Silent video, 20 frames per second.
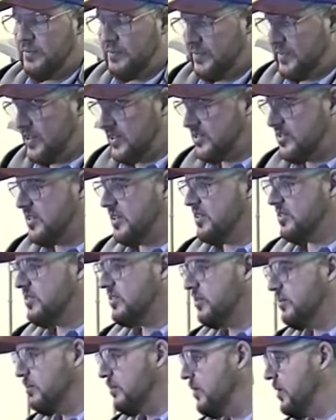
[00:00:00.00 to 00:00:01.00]
This
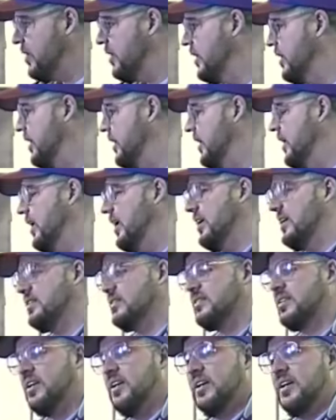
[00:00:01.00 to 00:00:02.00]
system
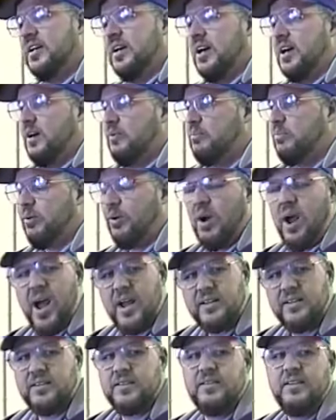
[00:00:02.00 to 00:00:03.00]
is
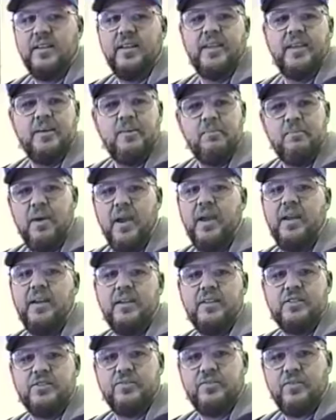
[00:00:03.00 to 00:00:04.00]
practically
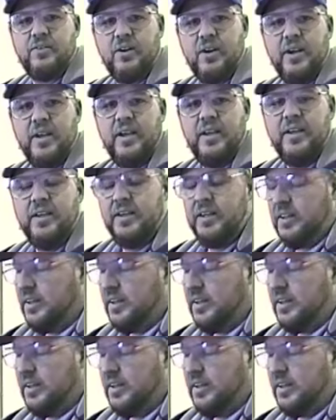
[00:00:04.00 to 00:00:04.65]
maintenance free.